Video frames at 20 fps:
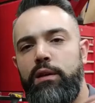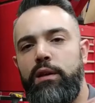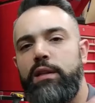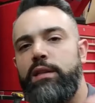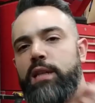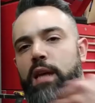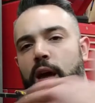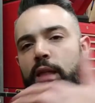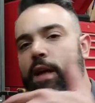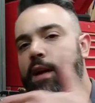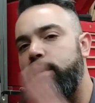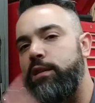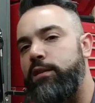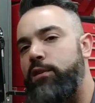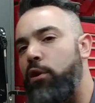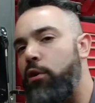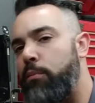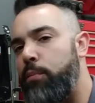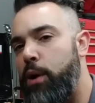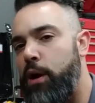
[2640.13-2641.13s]
can see how that
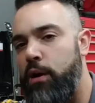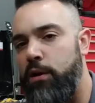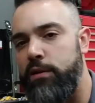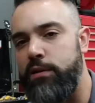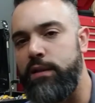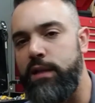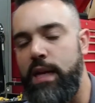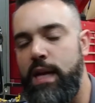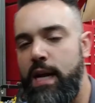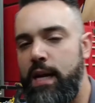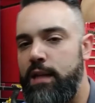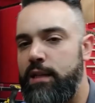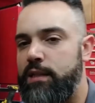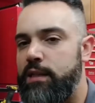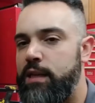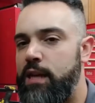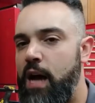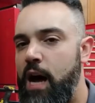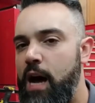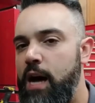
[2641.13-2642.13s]
snowballs, and it's
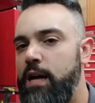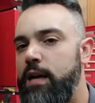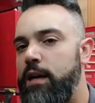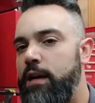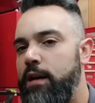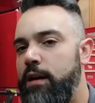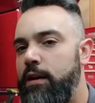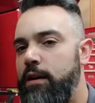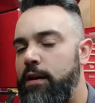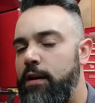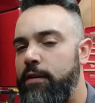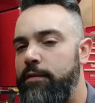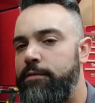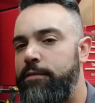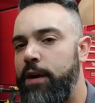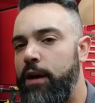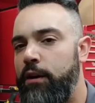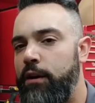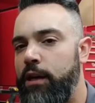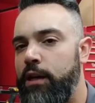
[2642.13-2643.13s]
not a
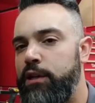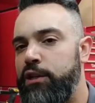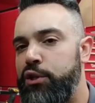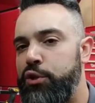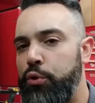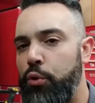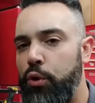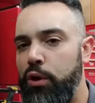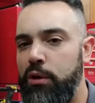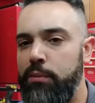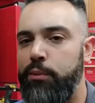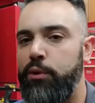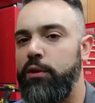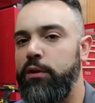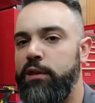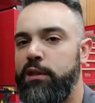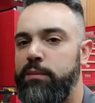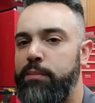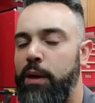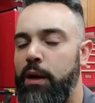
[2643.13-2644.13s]
very enjoyable
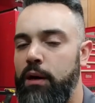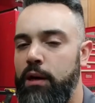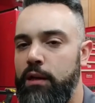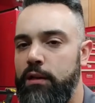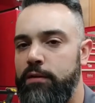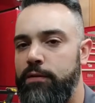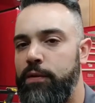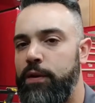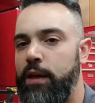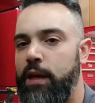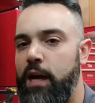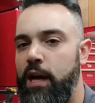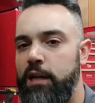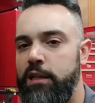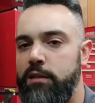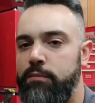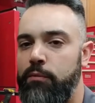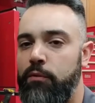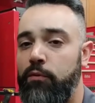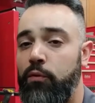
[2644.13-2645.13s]
experience for the
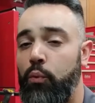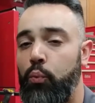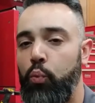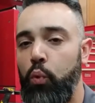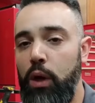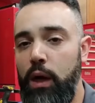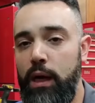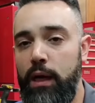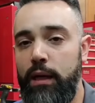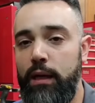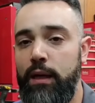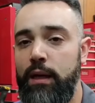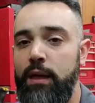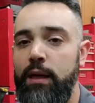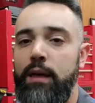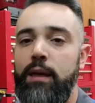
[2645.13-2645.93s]
customer. For one,